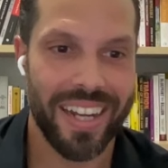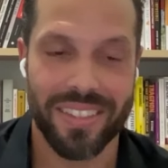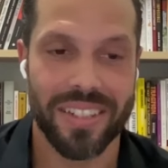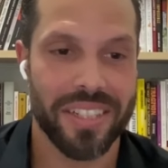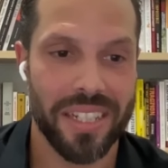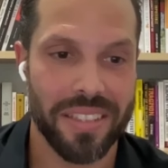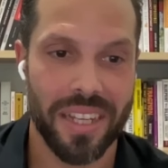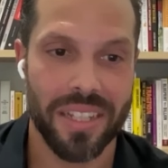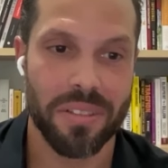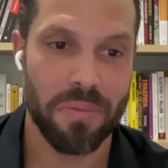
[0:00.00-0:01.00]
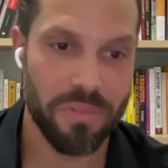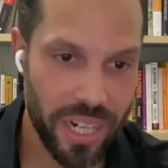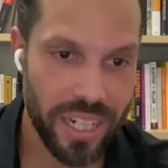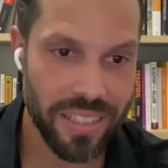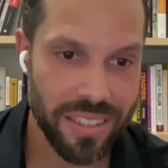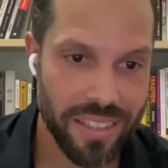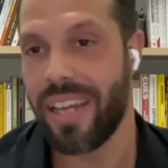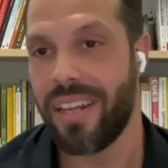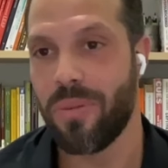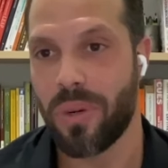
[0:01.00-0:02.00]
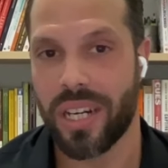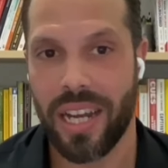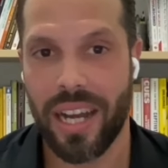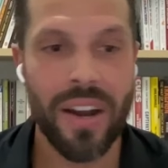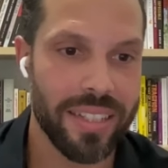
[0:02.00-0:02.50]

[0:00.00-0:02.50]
I took chances on some friends. That didn't work out.